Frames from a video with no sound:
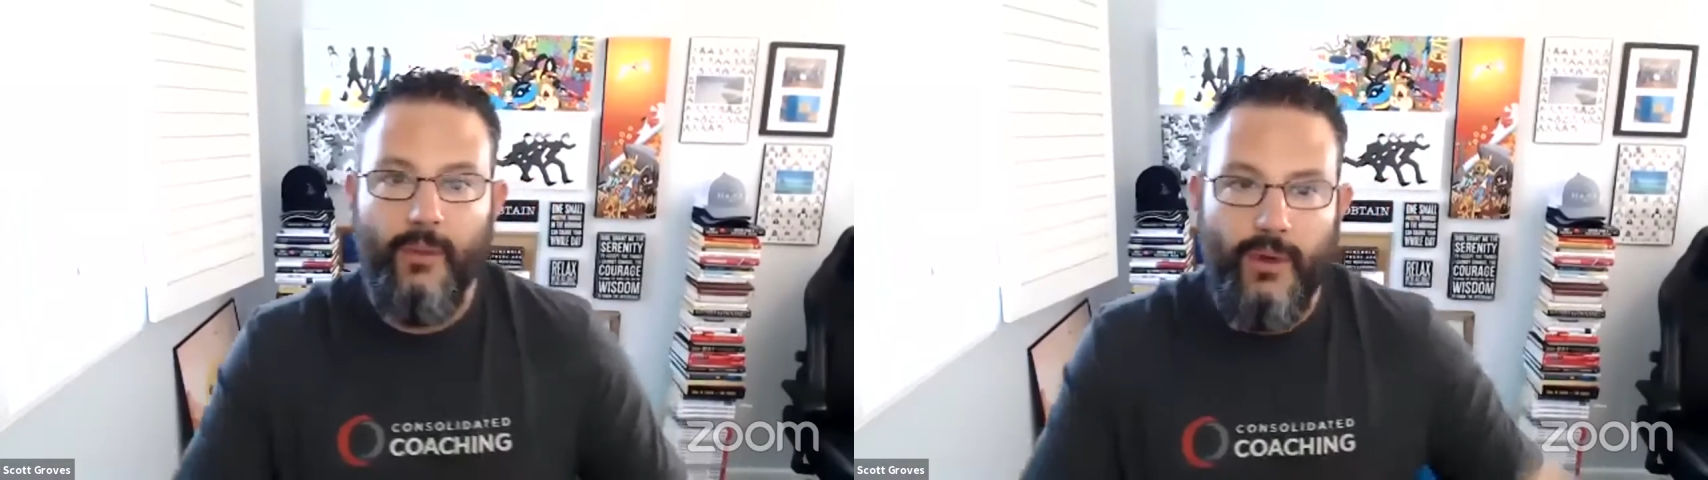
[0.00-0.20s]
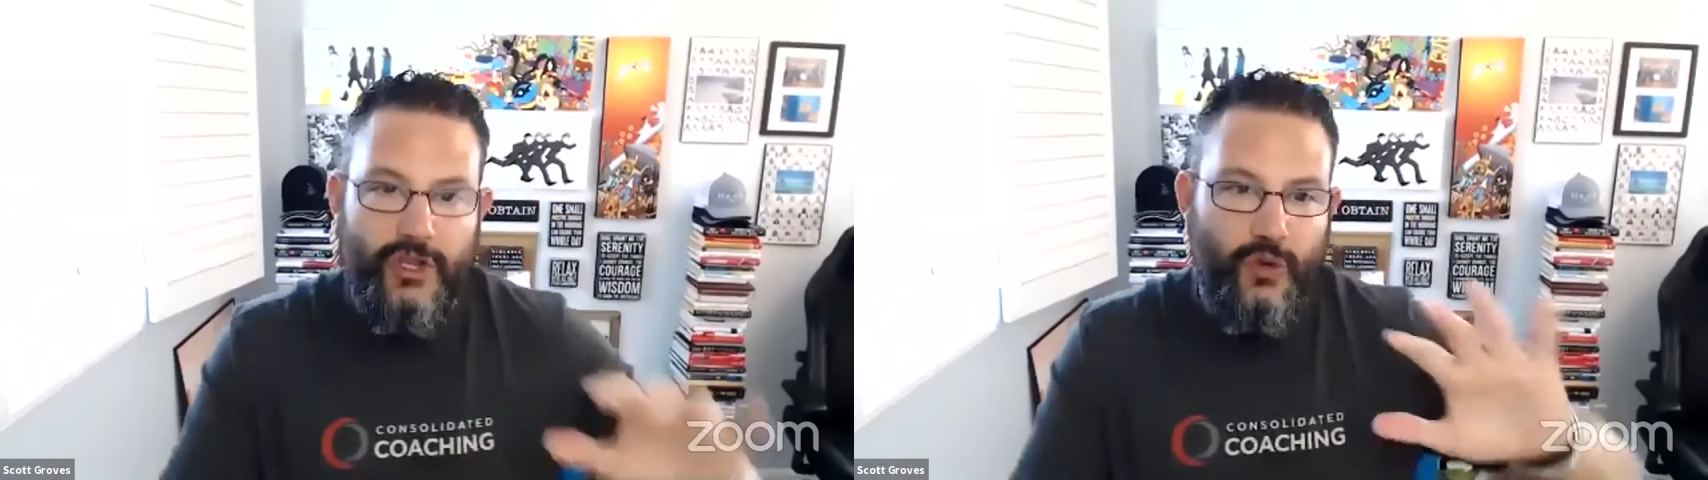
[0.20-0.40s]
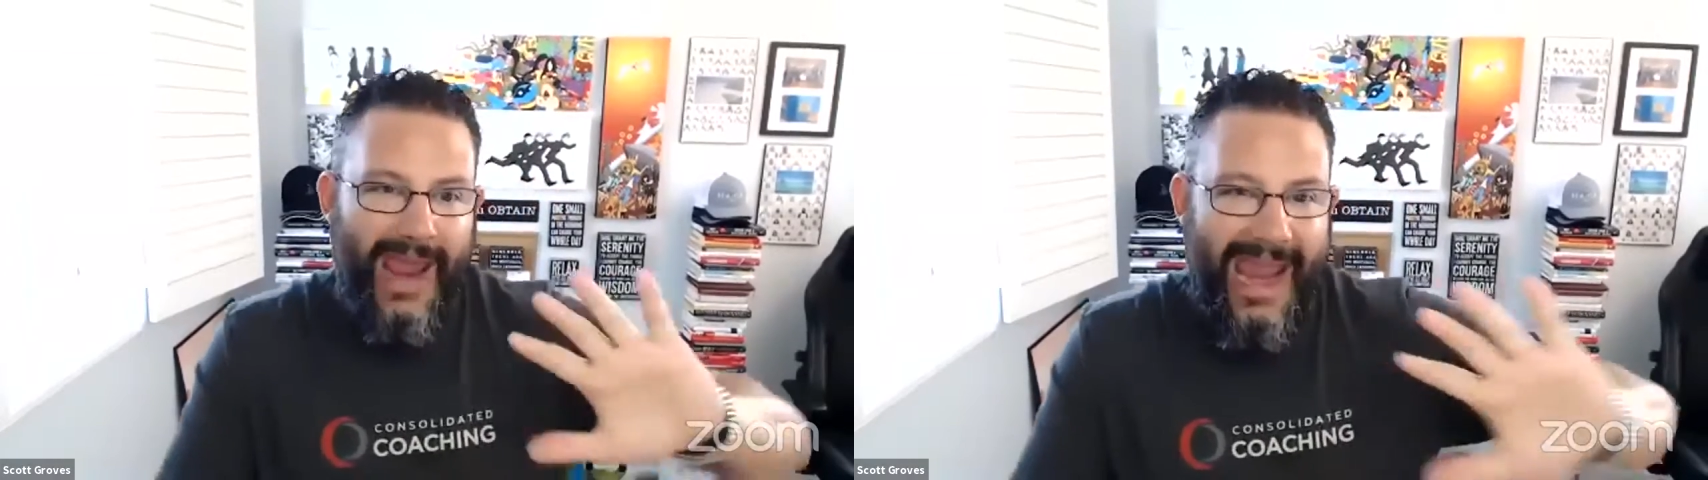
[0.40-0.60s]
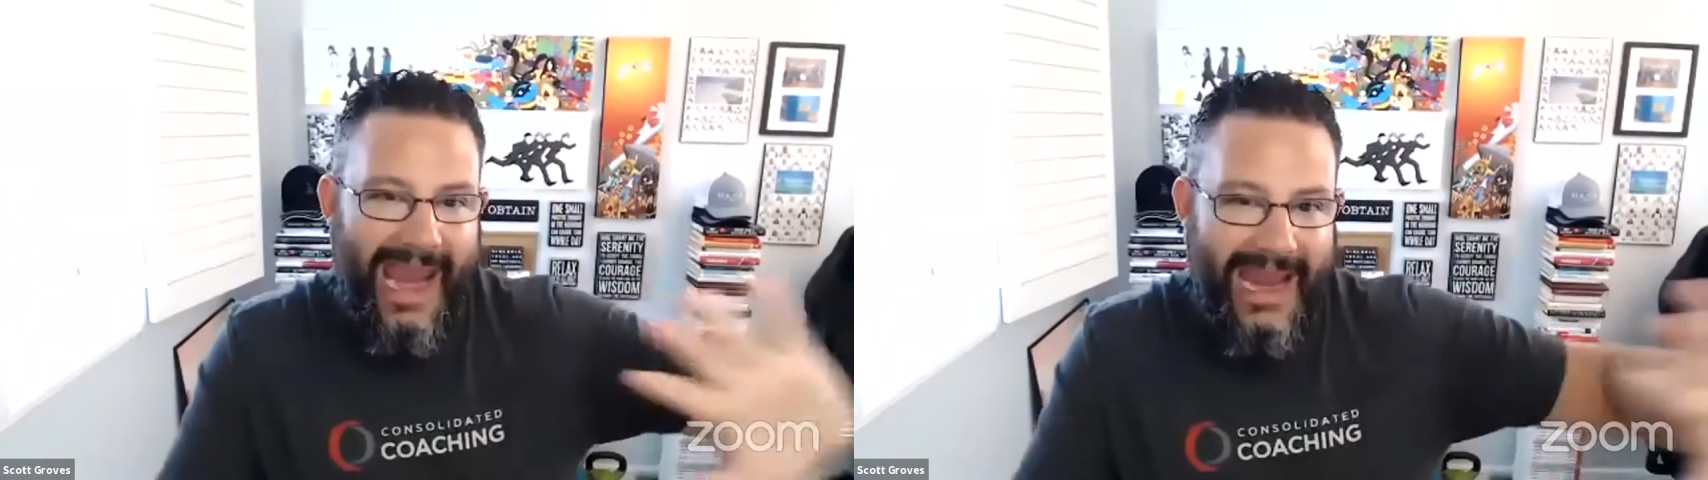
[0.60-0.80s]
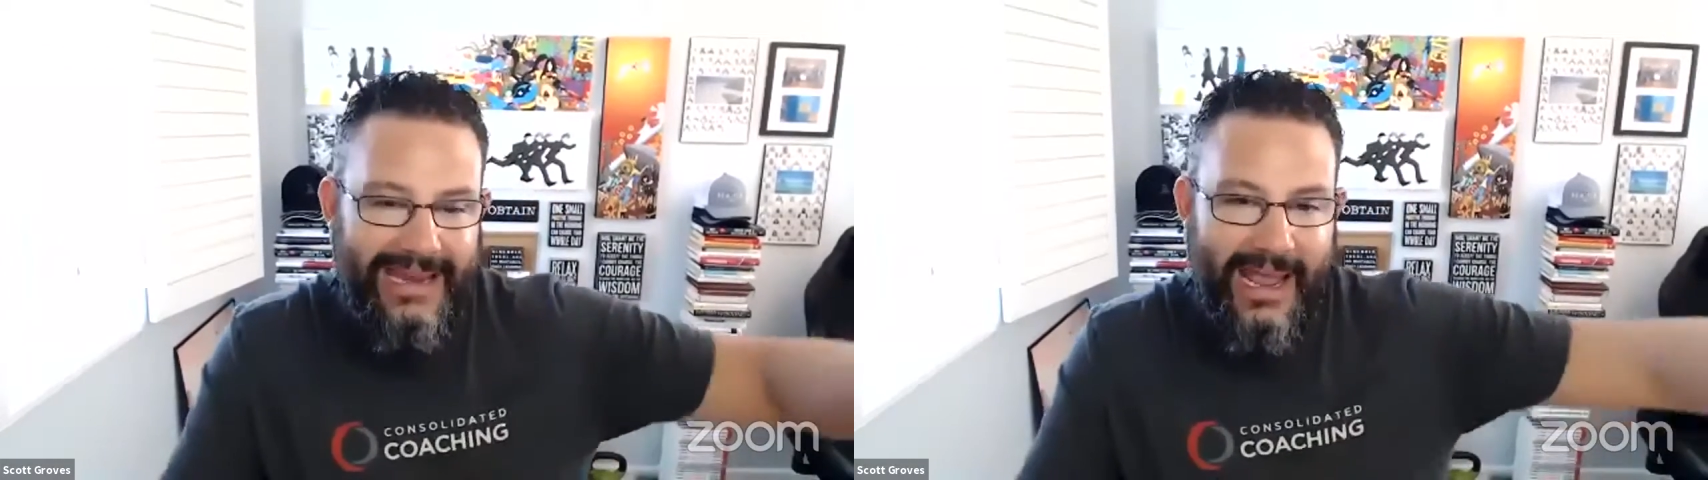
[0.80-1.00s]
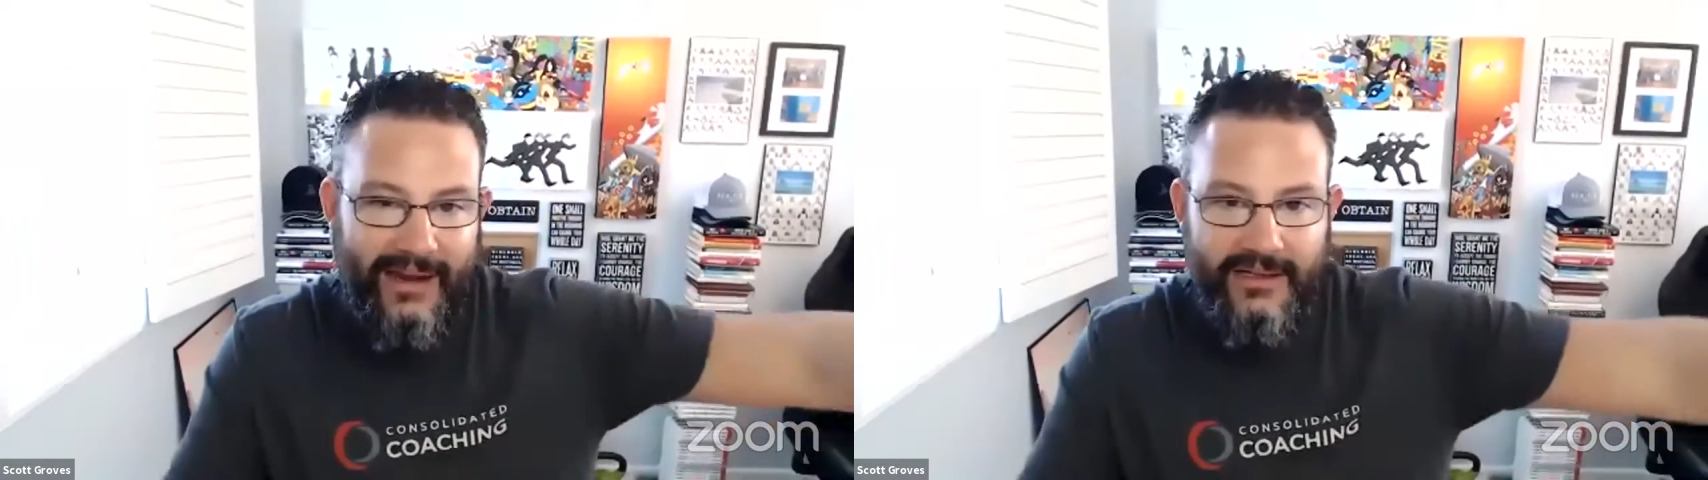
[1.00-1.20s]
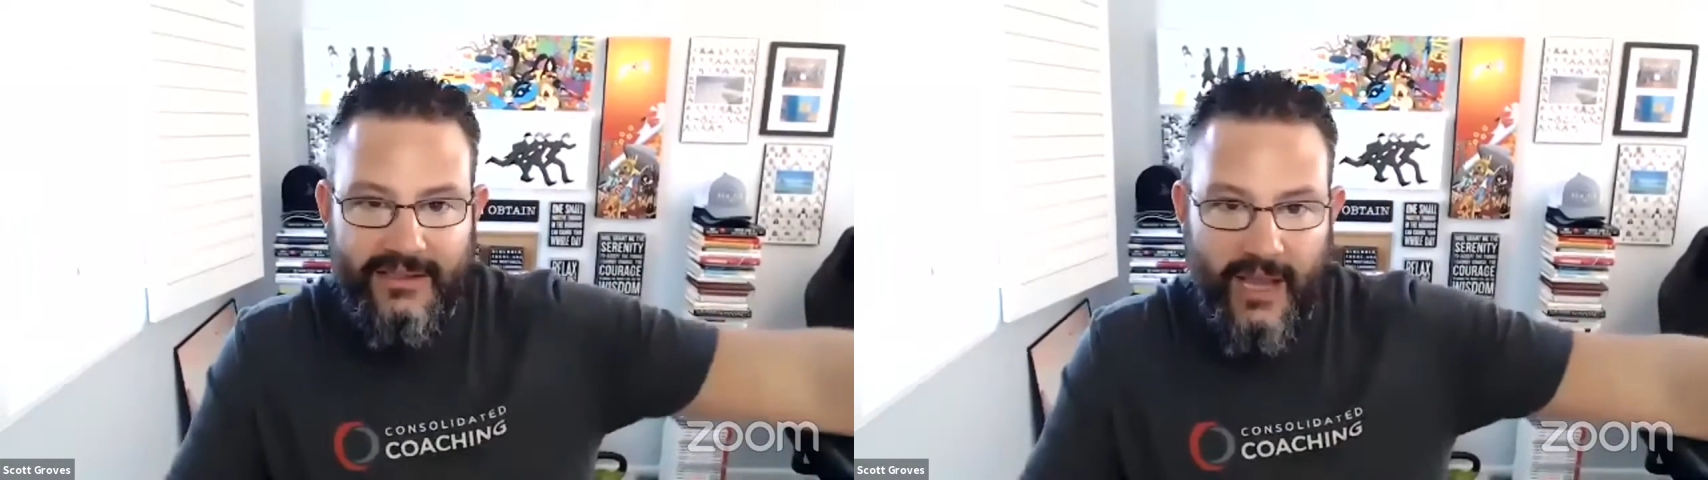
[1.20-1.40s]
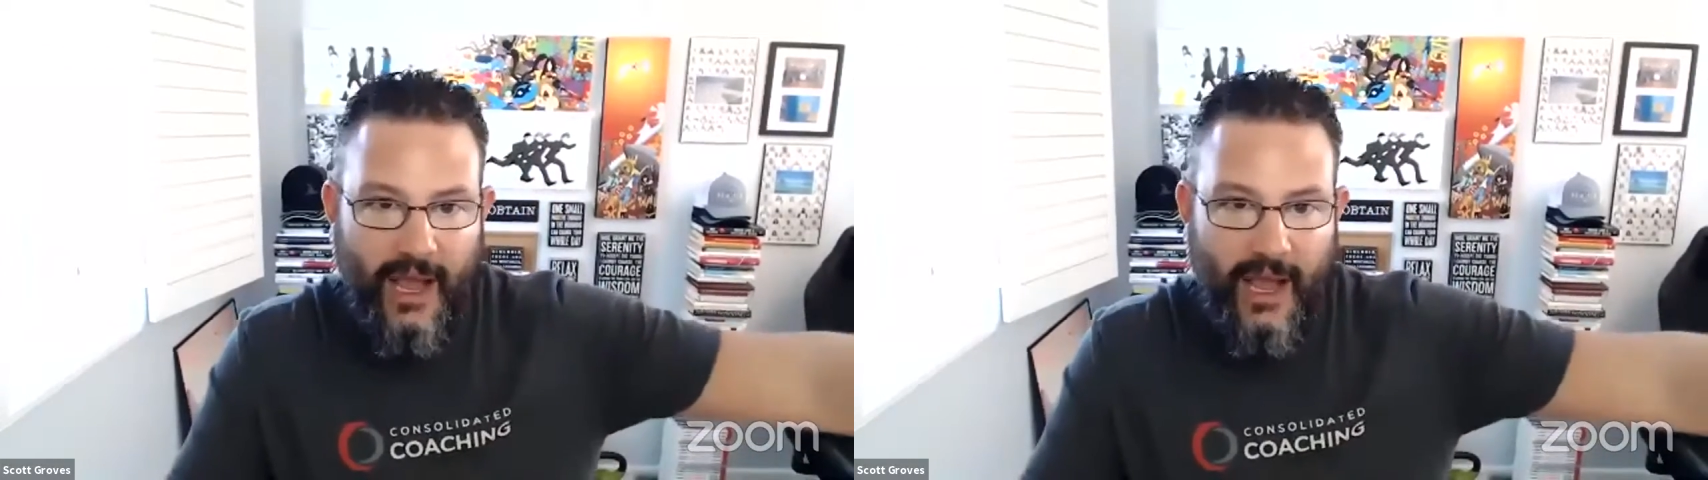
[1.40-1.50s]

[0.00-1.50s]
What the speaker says: when you annex